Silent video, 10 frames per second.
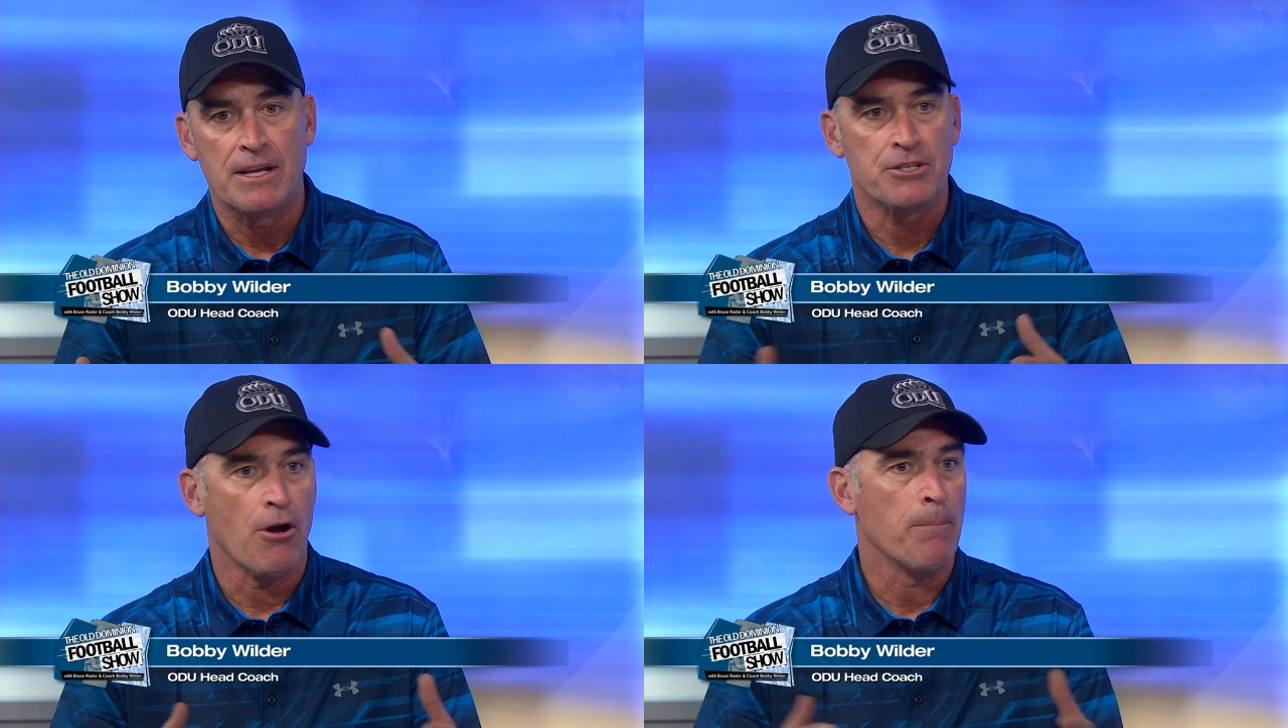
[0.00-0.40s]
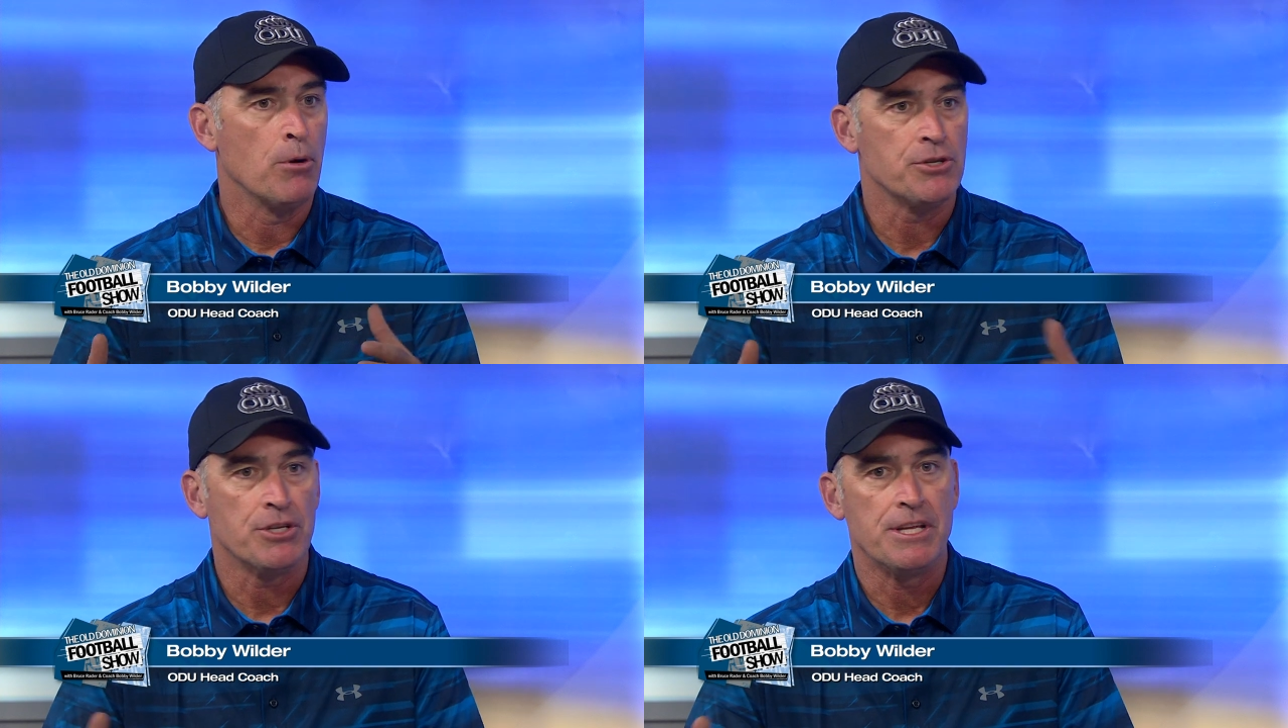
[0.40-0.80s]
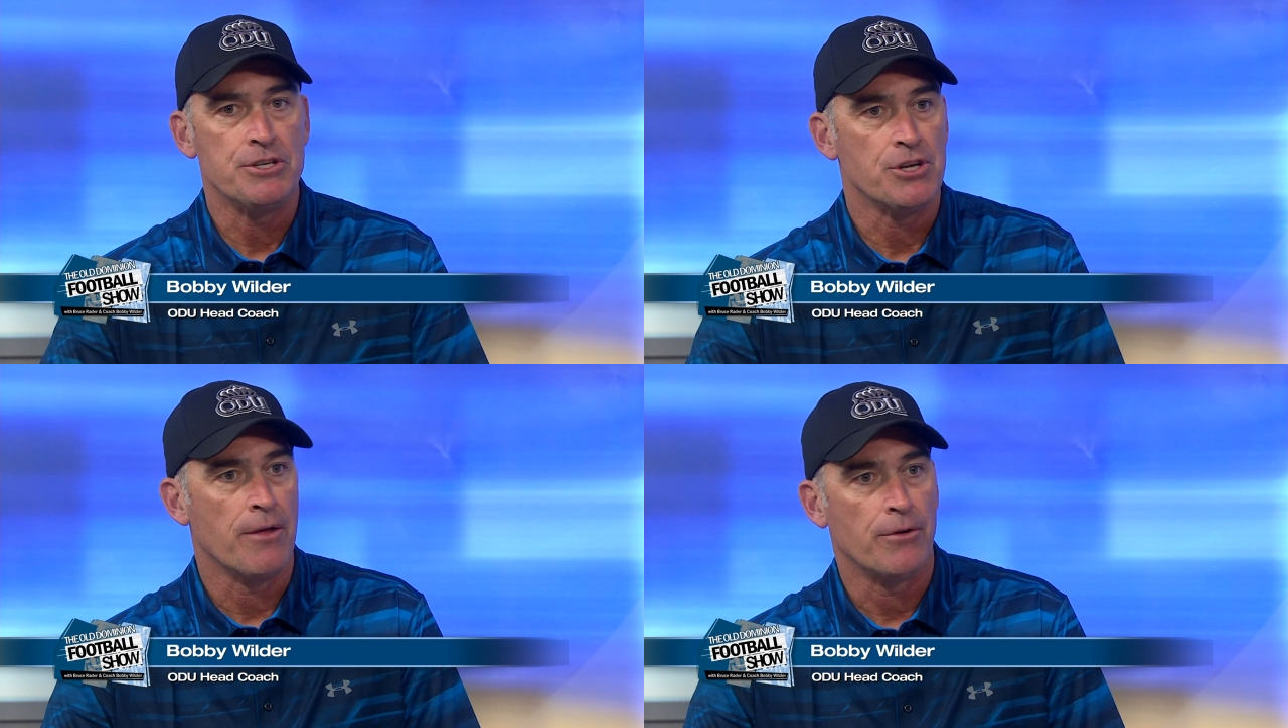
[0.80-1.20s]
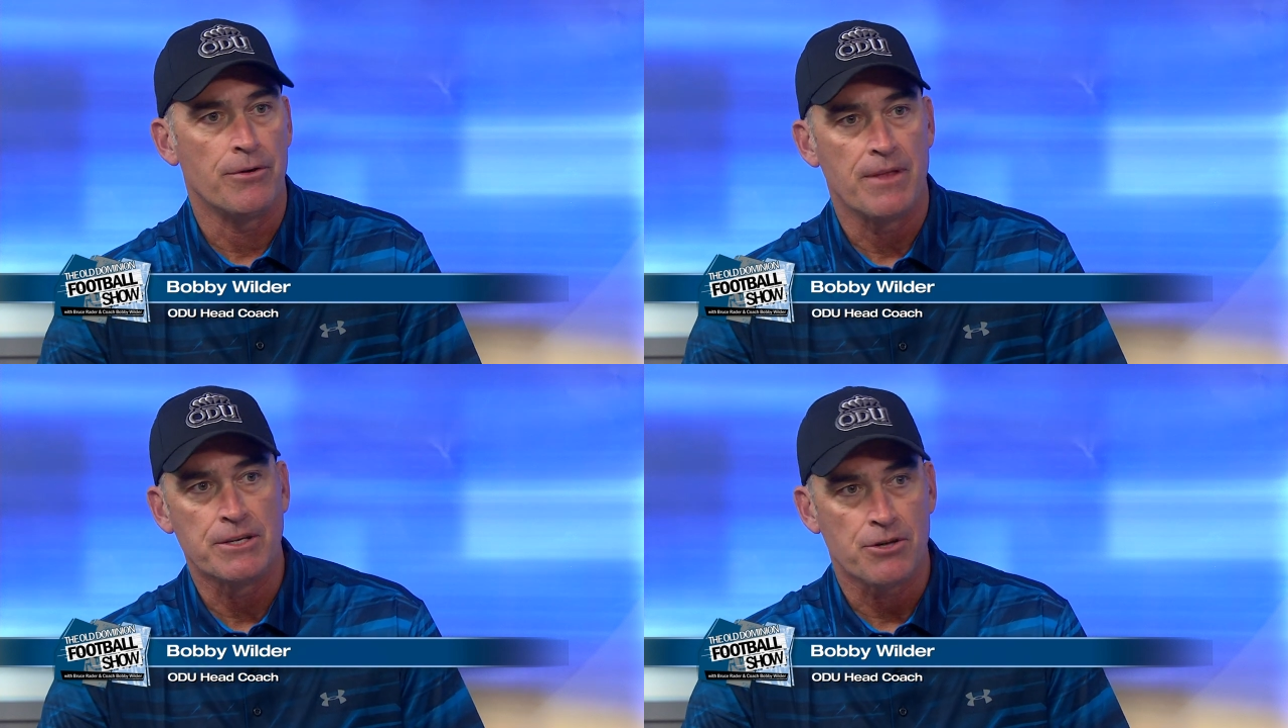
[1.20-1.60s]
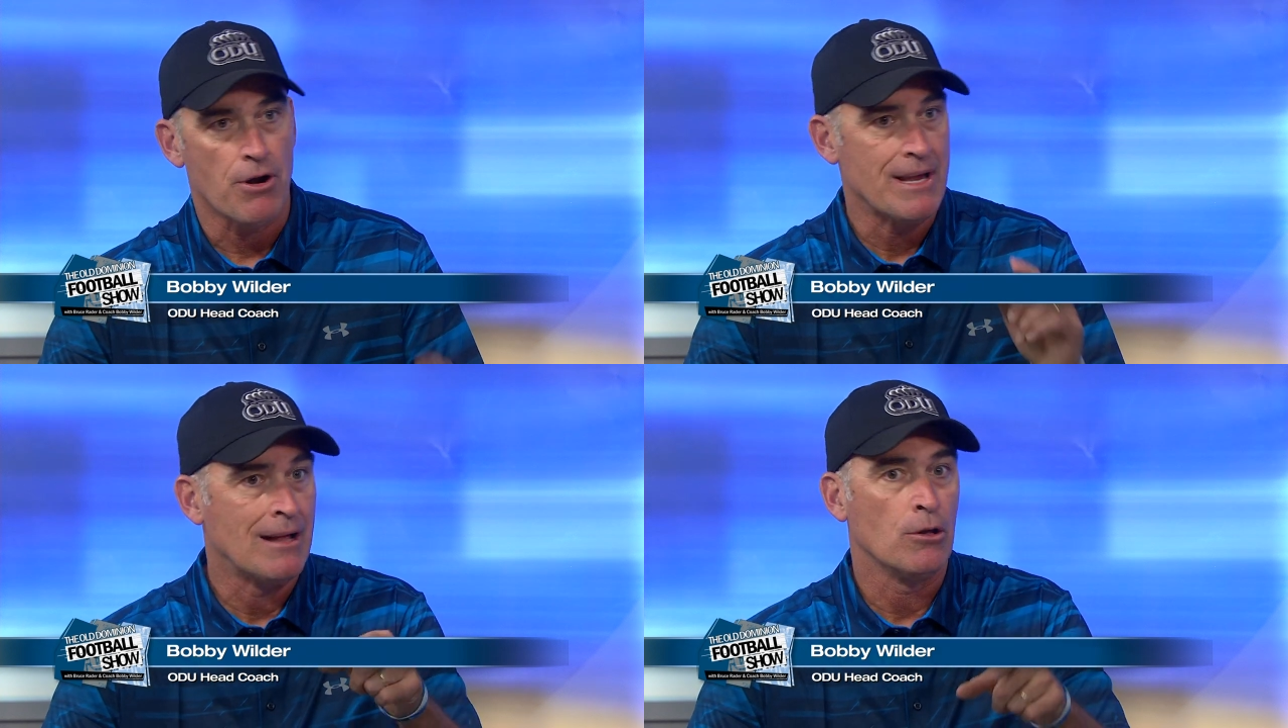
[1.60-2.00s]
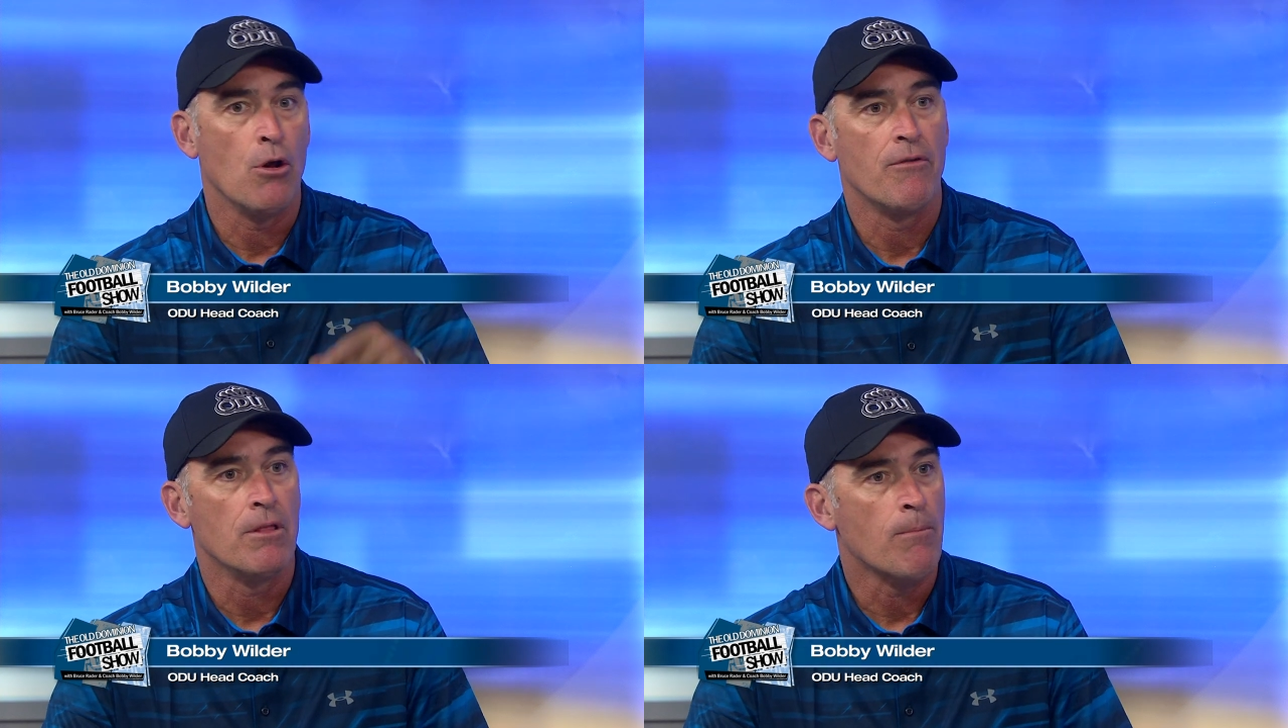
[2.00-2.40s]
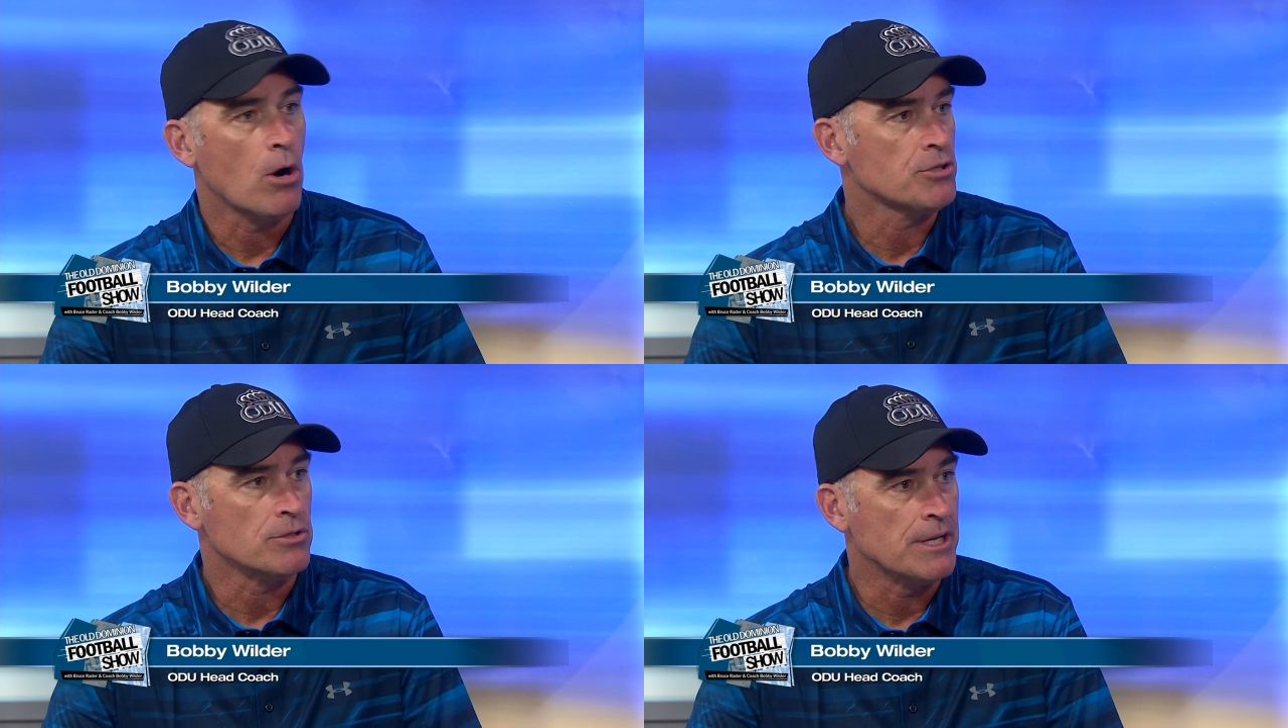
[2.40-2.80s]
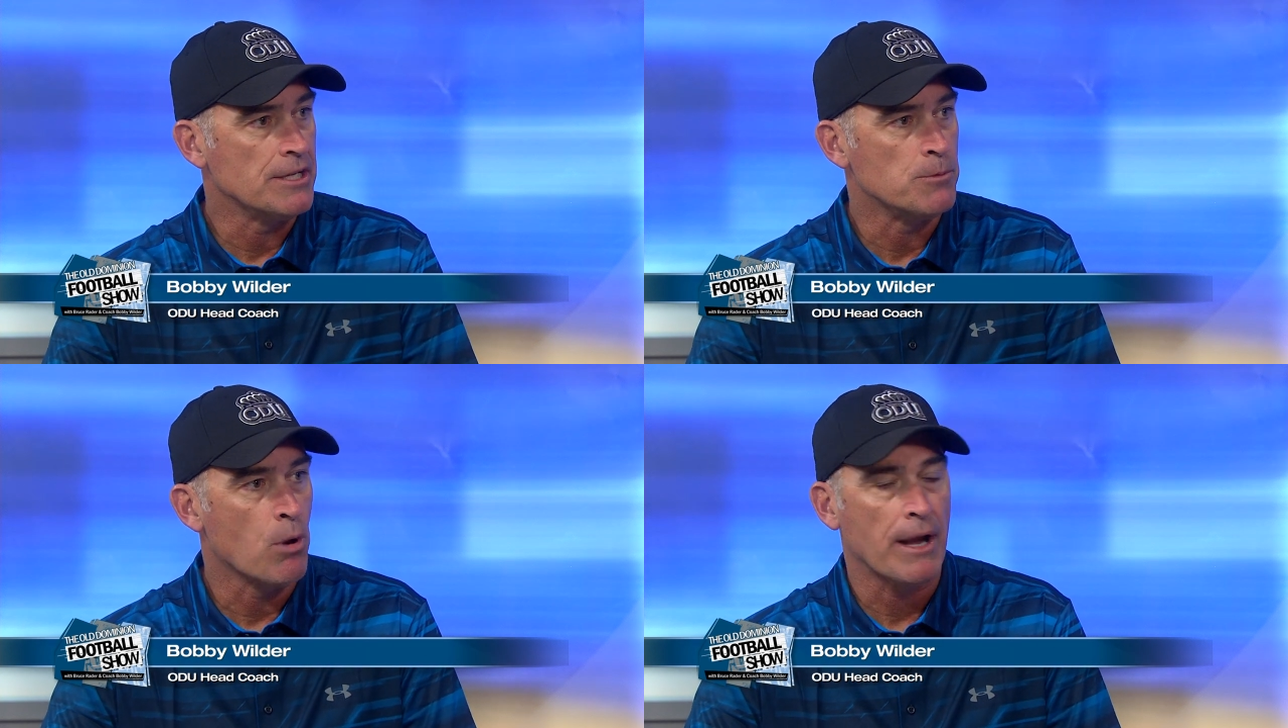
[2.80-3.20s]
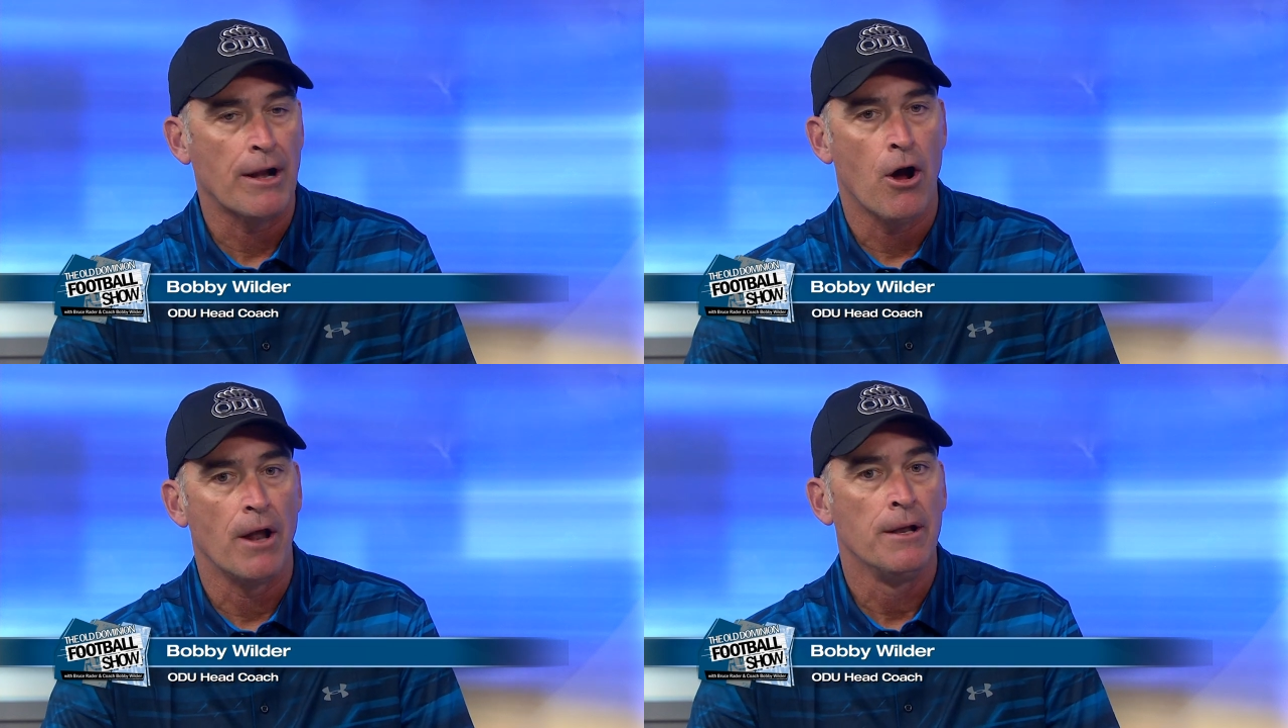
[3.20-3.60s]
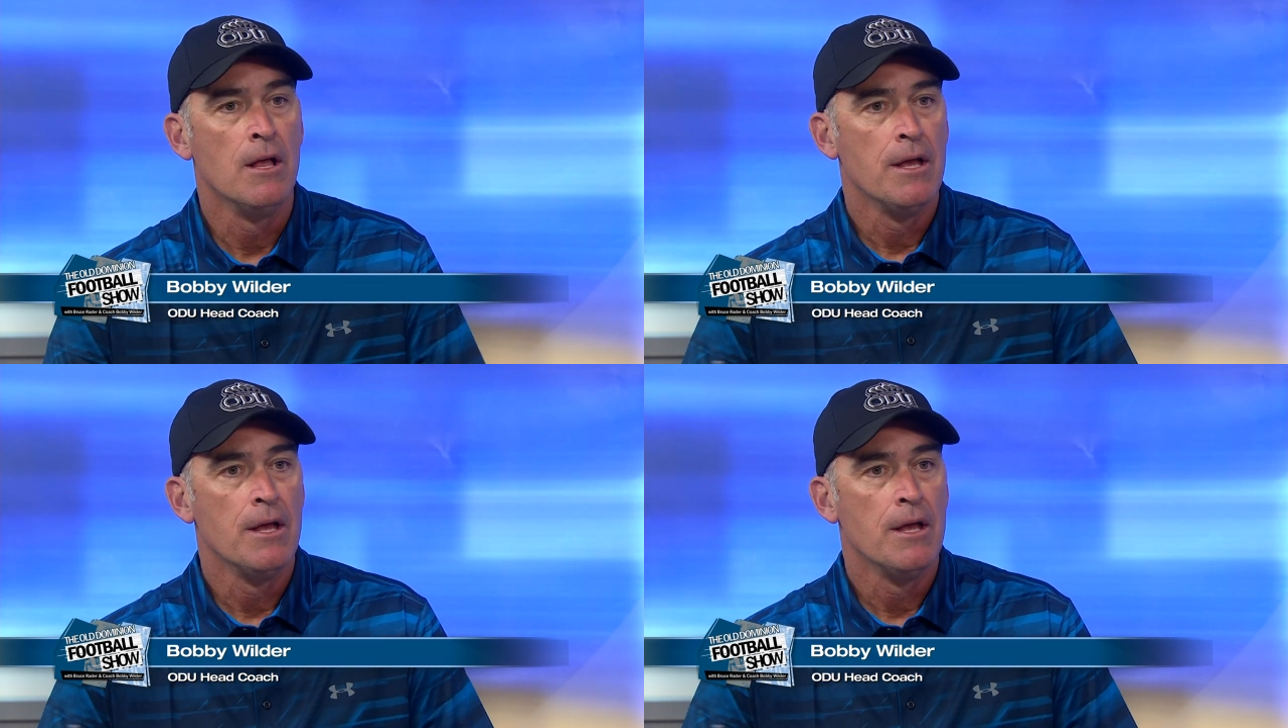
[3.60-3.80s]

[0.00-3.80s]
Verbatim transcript: they start pushing each other, they start yelling over to the Marshall kids, bring it on.